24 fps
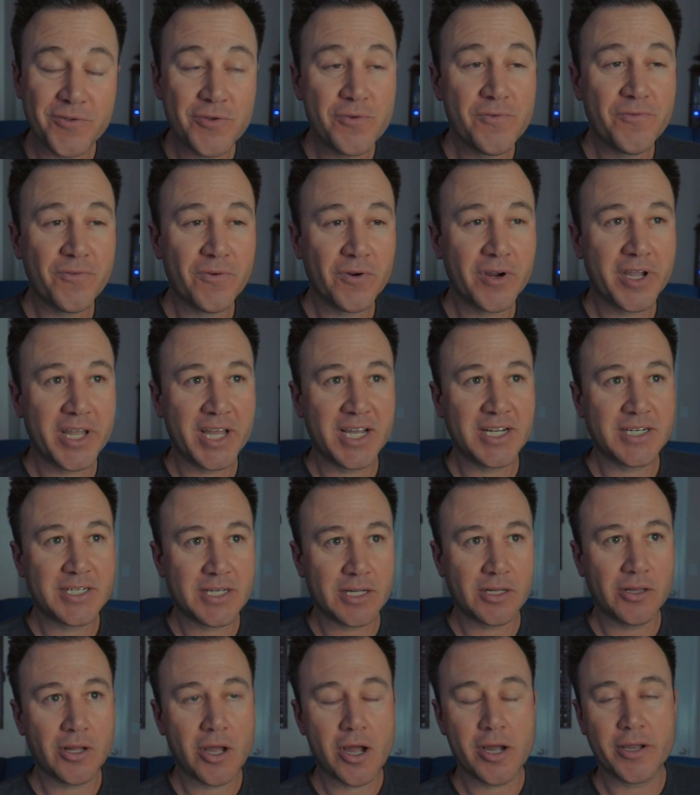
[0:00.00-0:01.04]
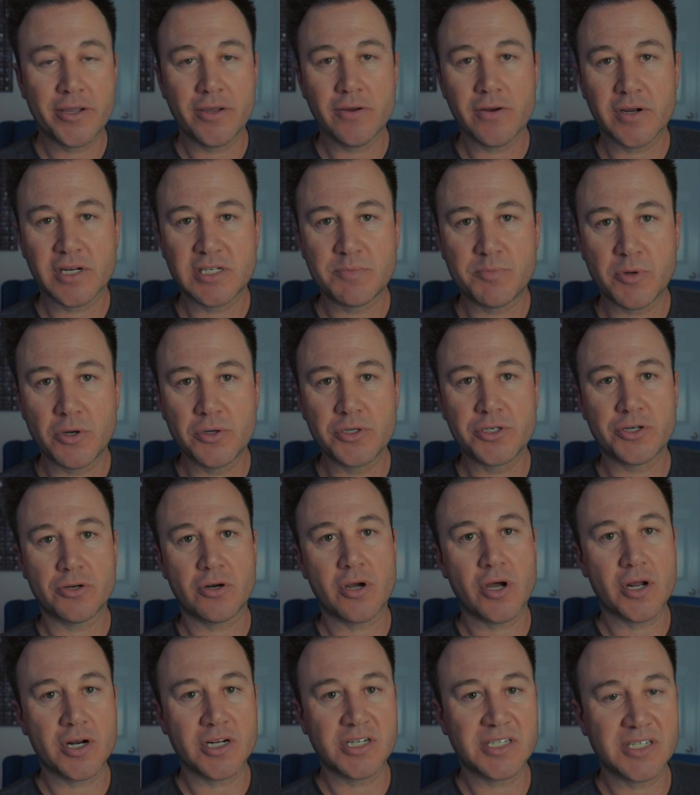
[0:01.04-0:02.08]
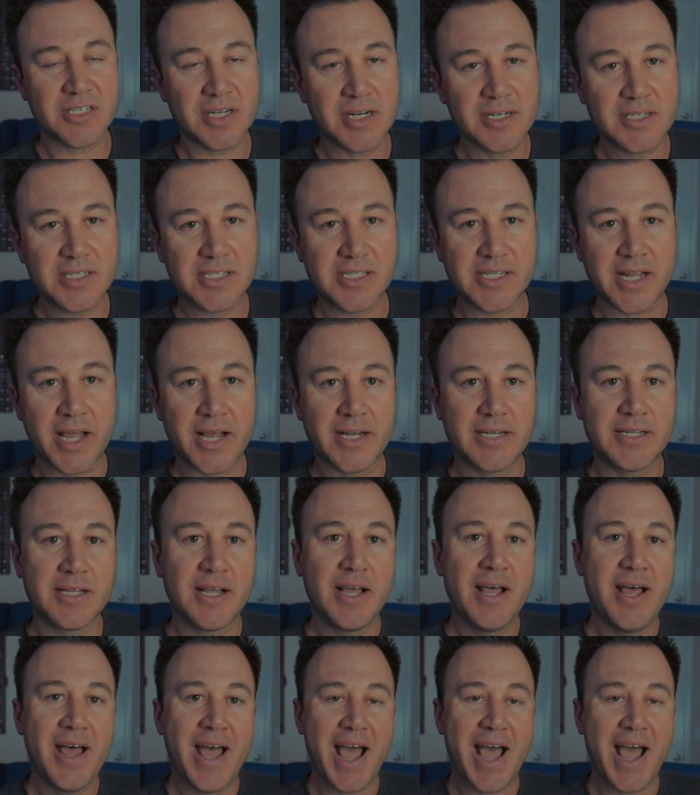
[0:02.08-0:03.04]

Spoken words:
you forget to lock your exposure on a sunset,